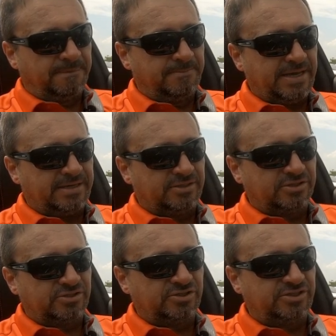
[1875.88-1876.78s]

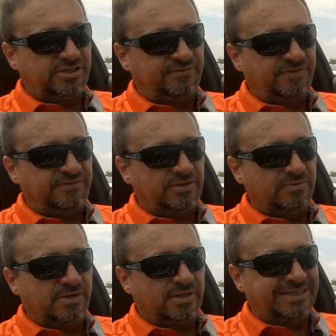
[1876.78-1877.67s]
packages.
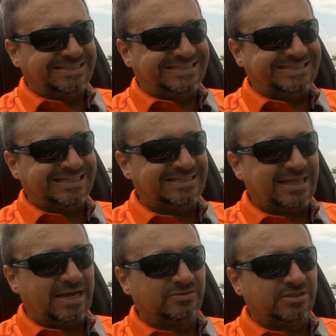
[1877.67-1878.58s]
Z51, it's
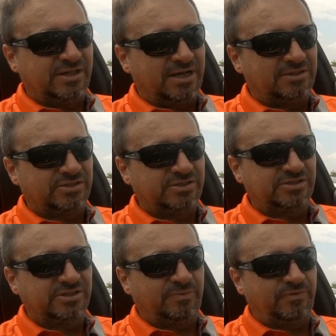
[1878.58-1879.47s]
$6,000. This
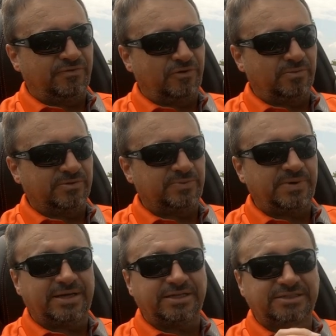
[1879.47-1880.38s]
is the performance
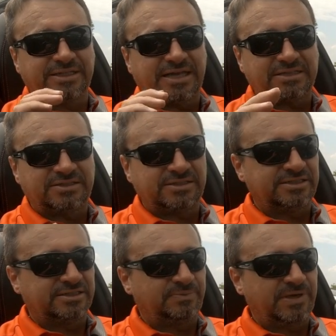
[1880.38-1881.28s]
package at adds the
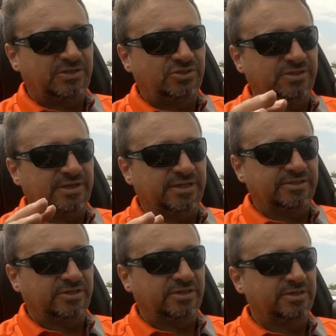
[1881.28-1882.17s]
suspension, the
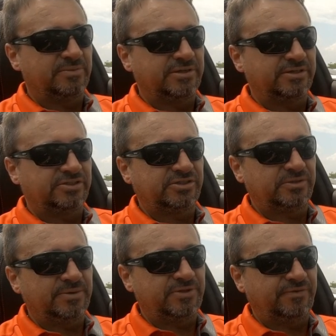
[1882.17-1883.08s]
electronic limited
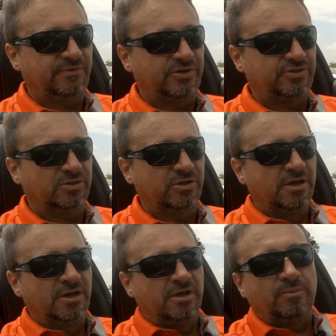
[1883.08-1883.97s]
slip differential,
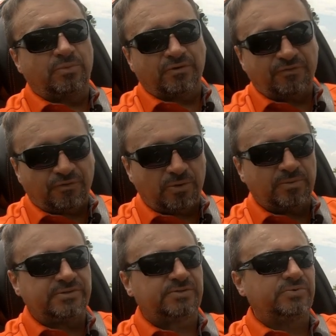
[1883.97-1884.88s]

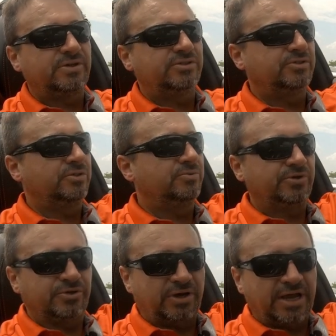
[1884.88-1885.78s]
performance ratio,
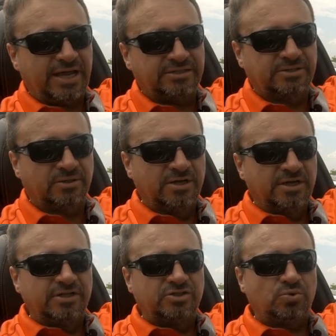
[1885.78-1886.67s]
rear axle,
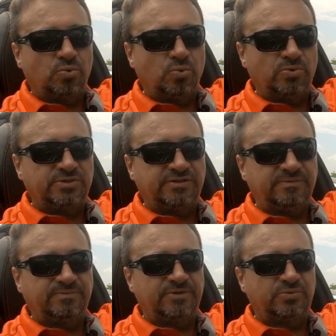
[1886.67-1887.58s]

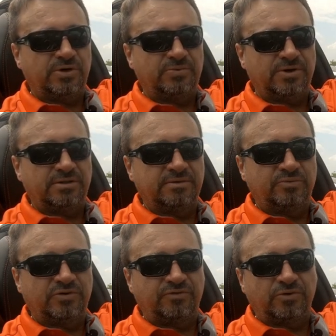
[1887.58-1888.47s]
Z21
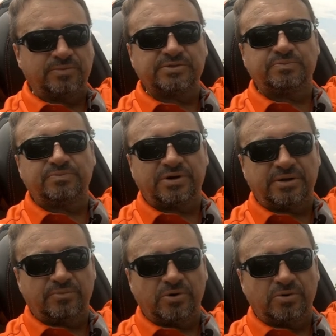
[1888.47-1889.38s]
performance
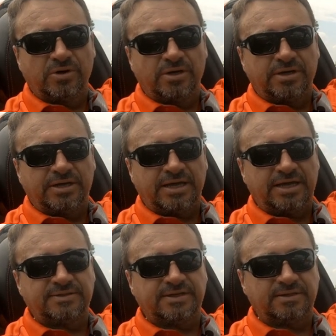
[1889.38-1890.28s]
Brembo,
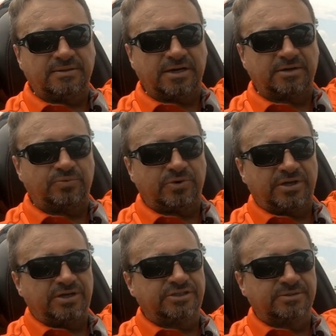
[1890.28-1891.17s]
anti-lock
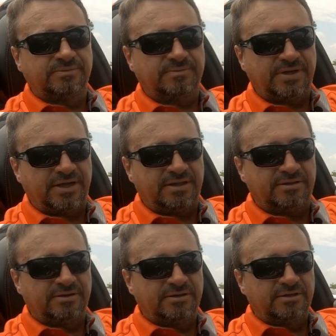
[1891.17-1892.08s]
brakes, and
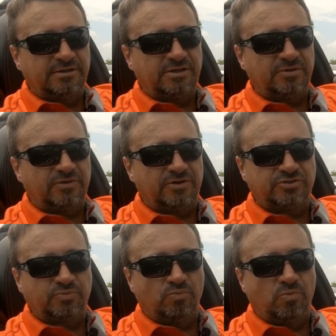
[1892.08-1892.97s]
you know,
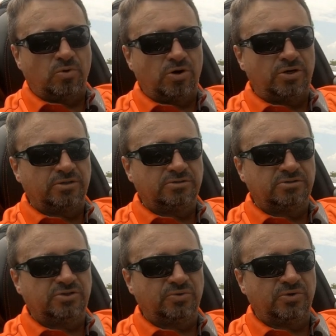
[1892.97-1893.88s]
there's more
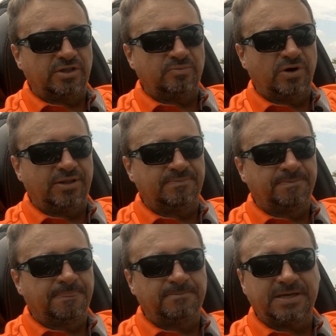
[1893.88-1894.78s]
to it. But
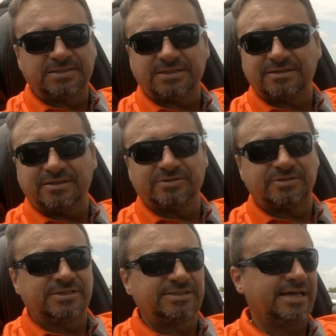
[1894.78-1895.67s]
basically those are
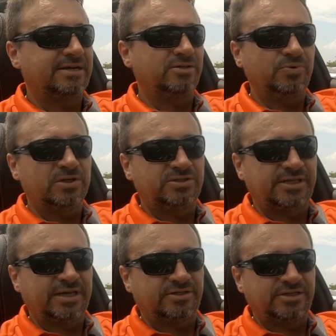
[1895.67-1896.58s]
the staggered wheels
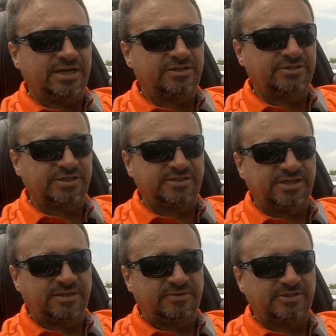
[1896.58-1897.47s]
staggered tires
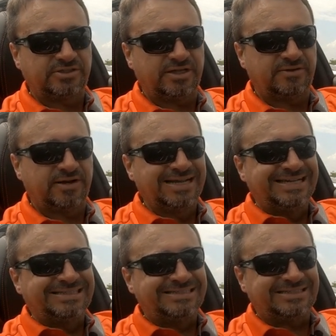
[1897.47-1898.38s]
etc
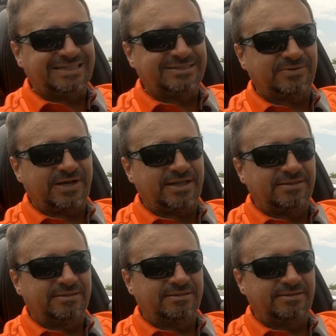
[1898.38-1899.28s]
etc six grand
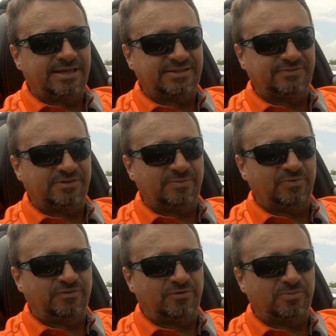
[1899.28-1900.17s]
that's for the
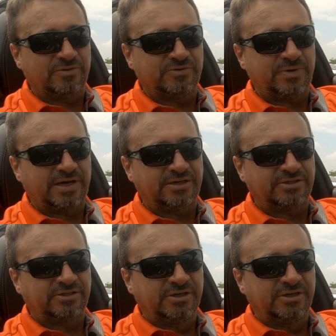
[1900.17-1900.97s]
performance package